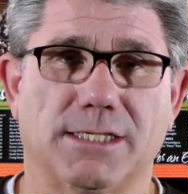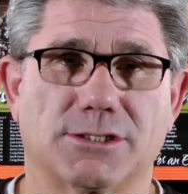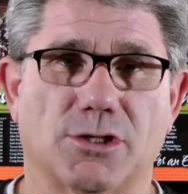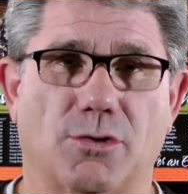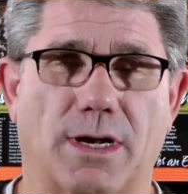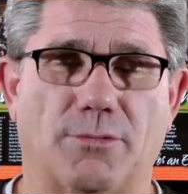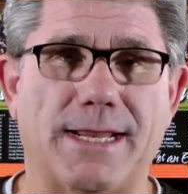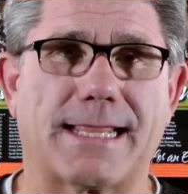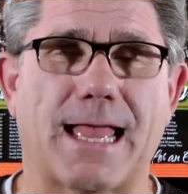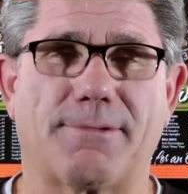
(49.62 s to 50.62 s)
So a
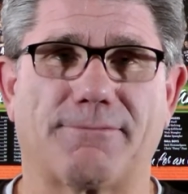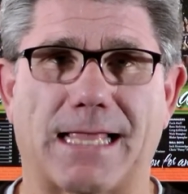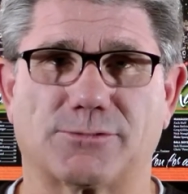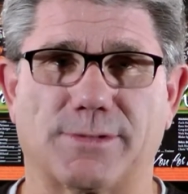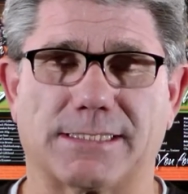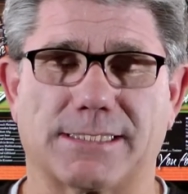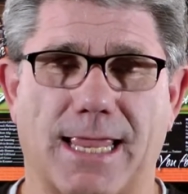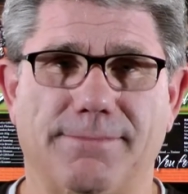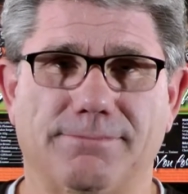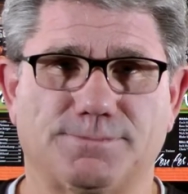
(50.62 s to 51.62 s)
recap of last week's
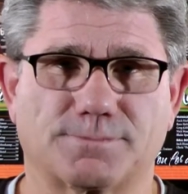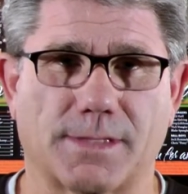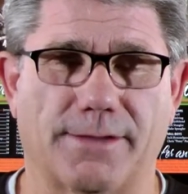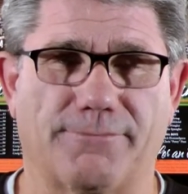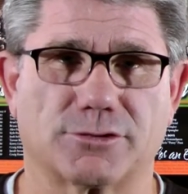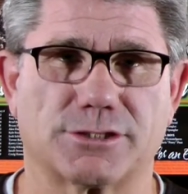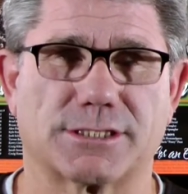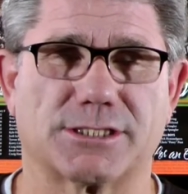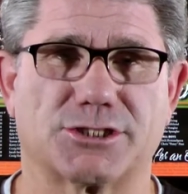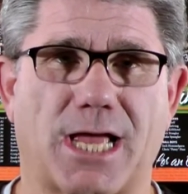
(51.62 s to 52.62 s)
game versus
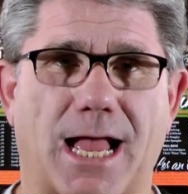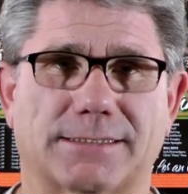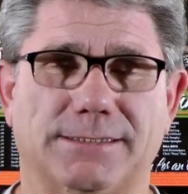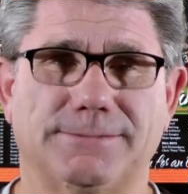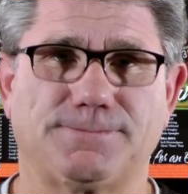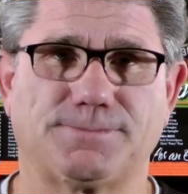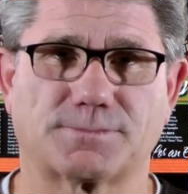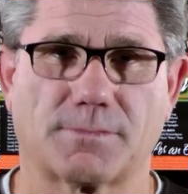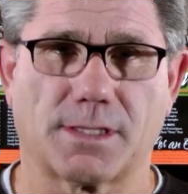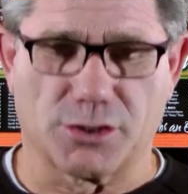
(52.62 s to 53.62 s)
Coshocton. The